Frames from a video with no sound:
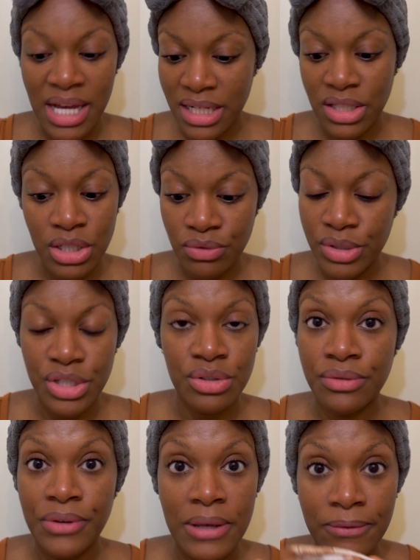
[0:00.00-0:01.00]
Honey, the
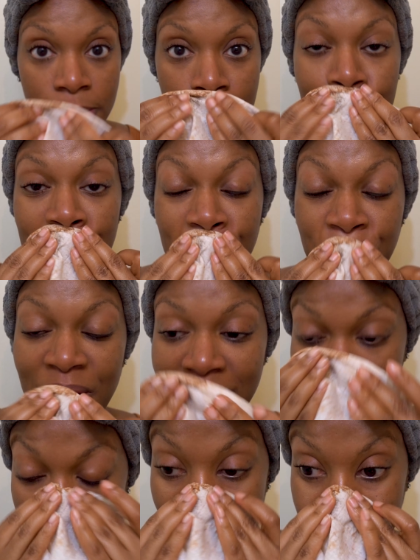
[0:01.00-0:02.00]
original, faithfully, but the
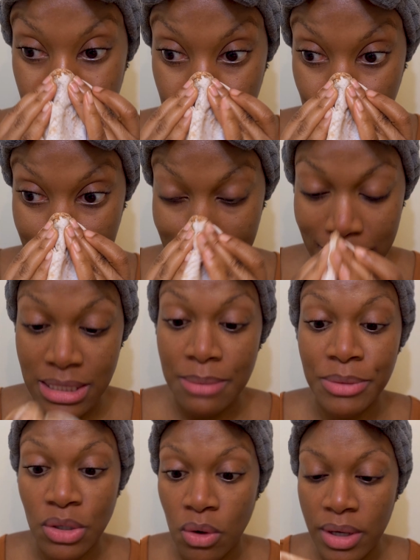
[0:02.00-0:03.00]
fact that I just created
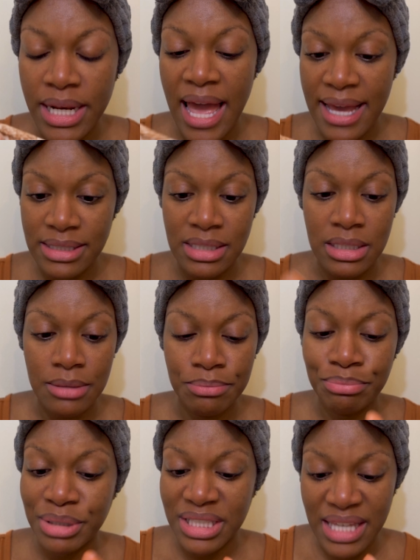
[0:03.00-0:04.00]
something on
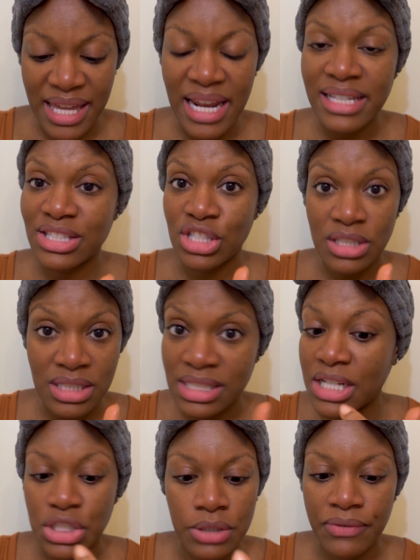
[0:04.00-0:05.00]
accident, but yet
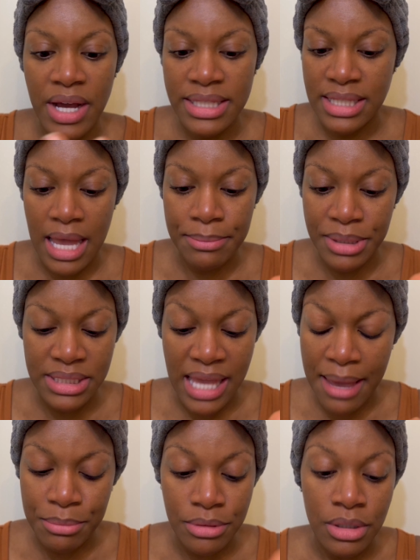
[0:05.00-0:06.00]
such divine time because I
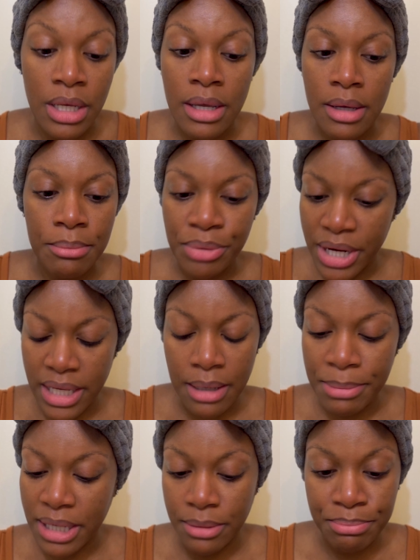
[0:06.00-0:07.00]
have been praying
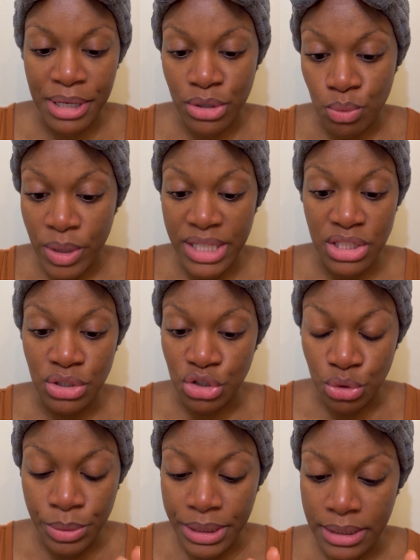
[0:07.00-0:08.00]
about a better way to
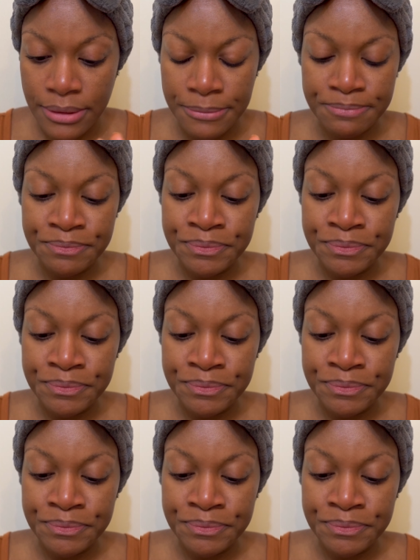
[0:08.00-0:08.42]
do it,